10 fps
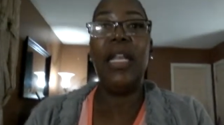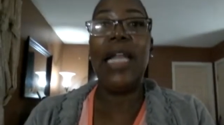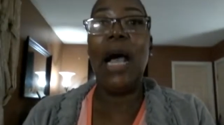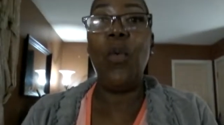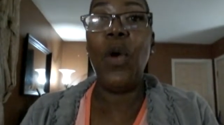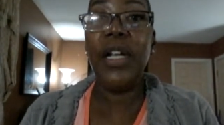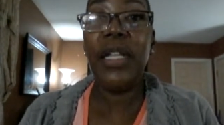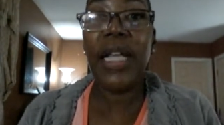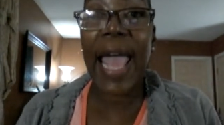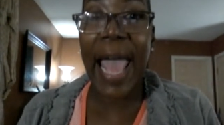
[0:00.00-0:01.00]
Now, one
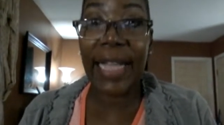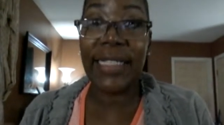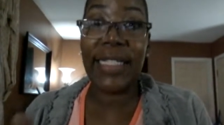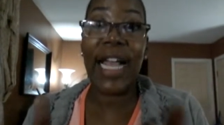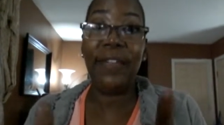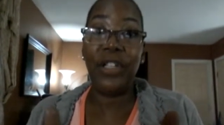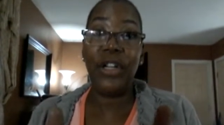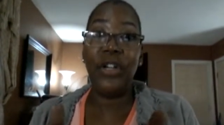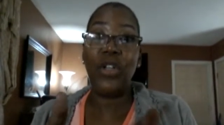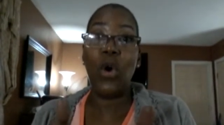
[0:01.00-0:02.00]
of the hacks that I've
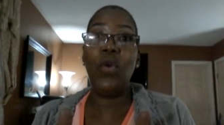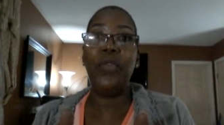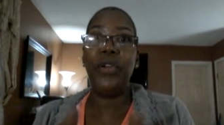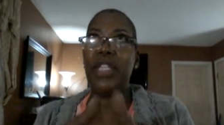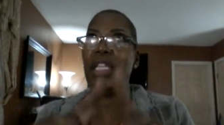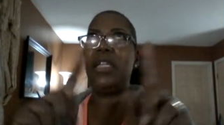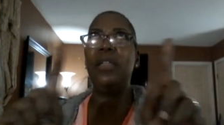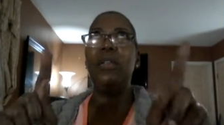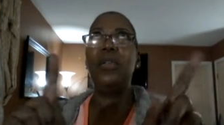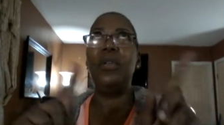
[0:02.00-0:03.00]
learned over the
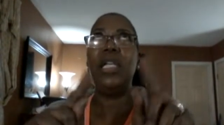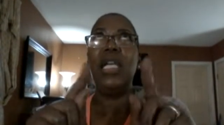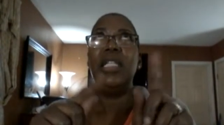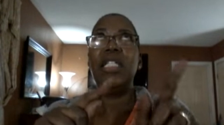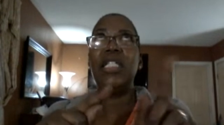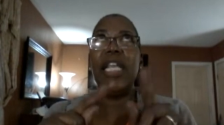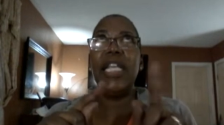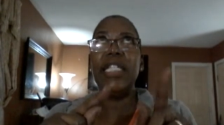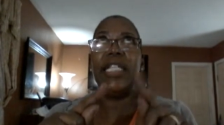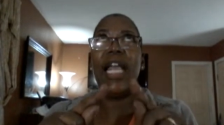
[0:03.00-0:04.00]

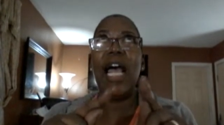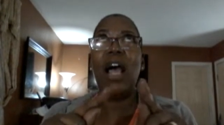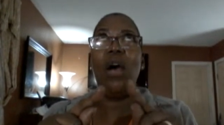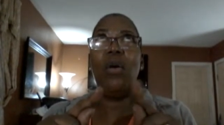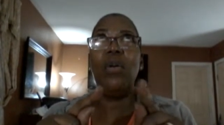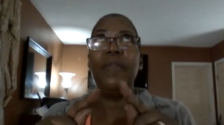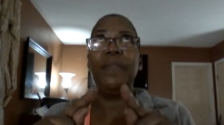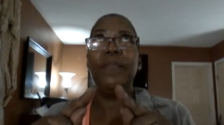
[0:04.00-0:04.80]
today is now